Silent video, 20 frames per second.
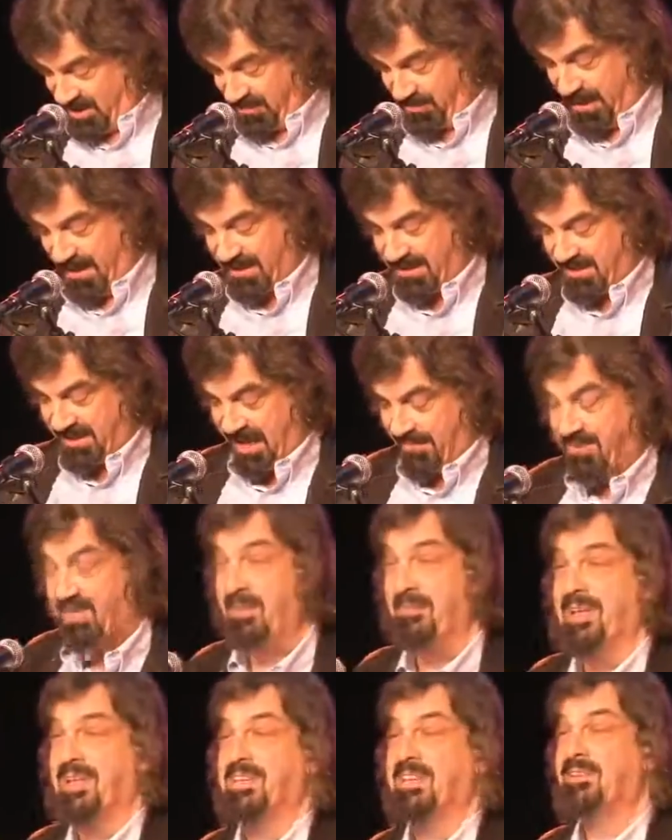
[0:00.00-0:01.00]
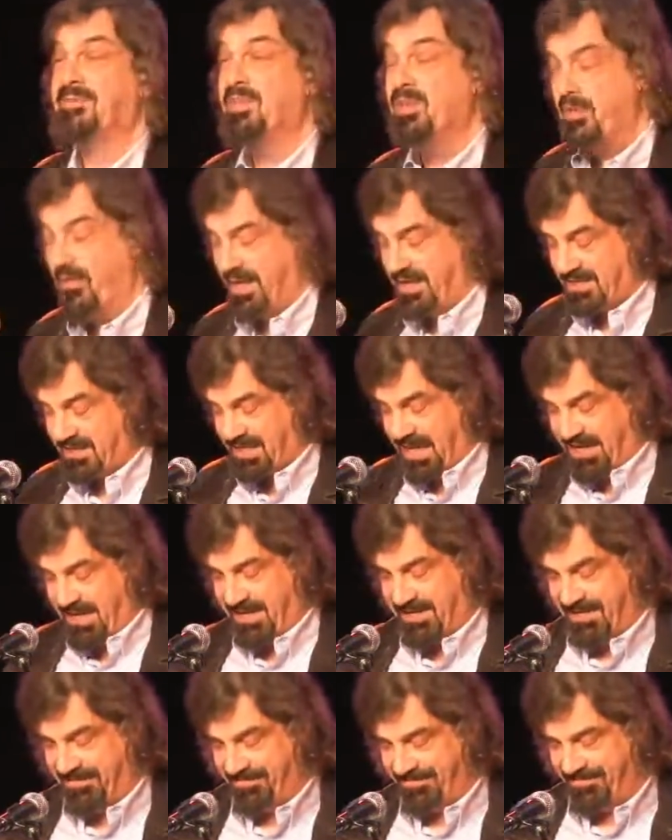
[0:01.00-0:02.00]
Space Subcommittee of the US
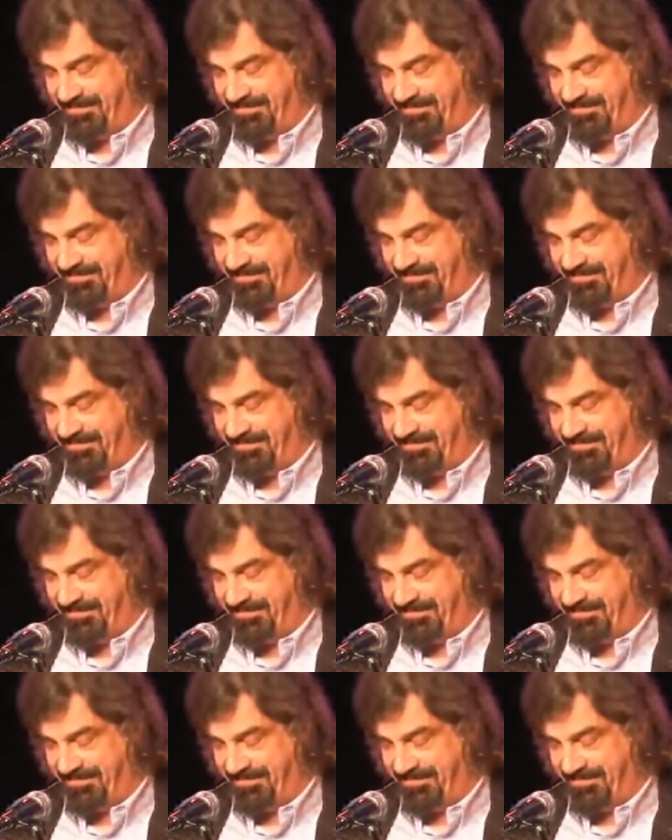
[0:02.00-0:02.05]
Senate.